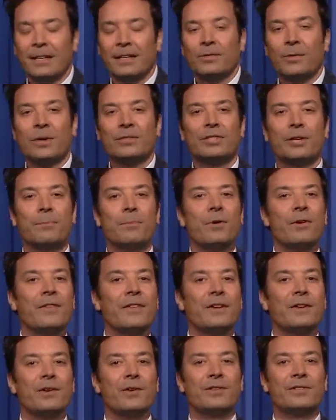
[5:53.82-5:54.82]
Well, some
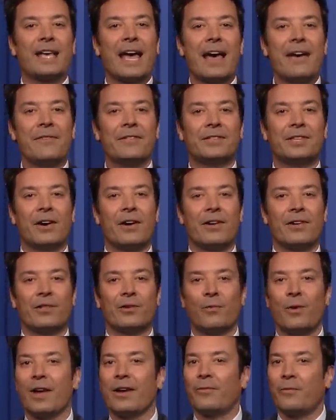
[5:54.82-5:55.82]
movie news. Avatar,
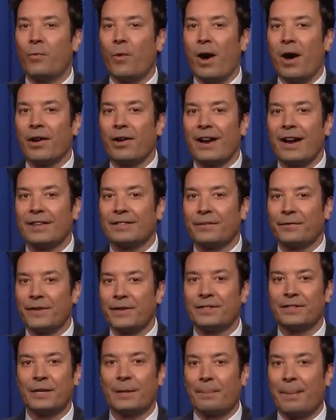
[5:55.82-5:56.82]
The Way of Water has
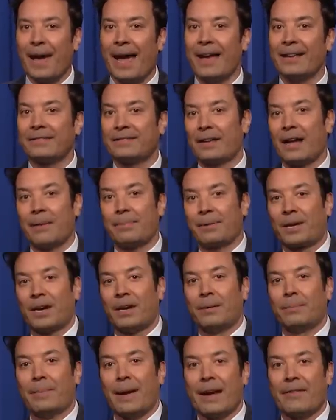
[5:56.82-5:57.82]
officially passed Top
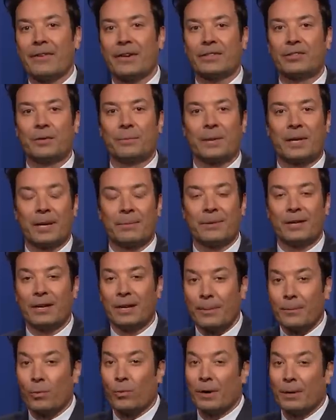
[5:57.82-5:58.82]
Gun Maverick to become the
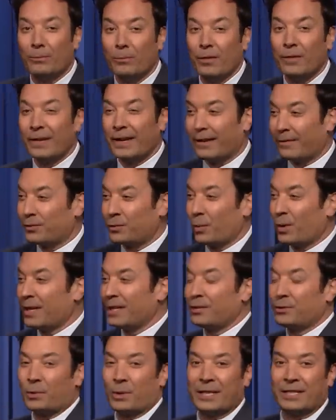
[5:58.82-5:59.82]
number one movie of
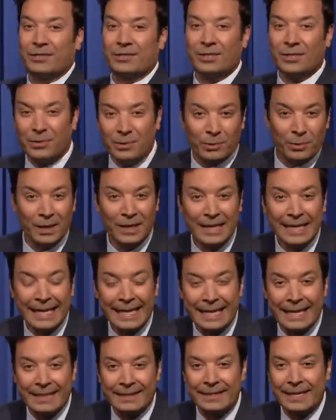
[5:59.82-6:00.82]
2022.
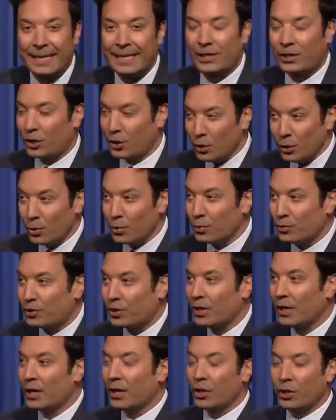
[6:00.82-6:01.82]
It is a
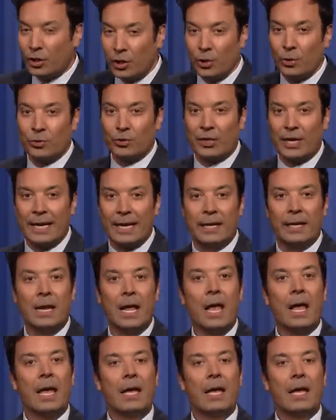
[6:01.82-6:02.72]
huge, huge hit.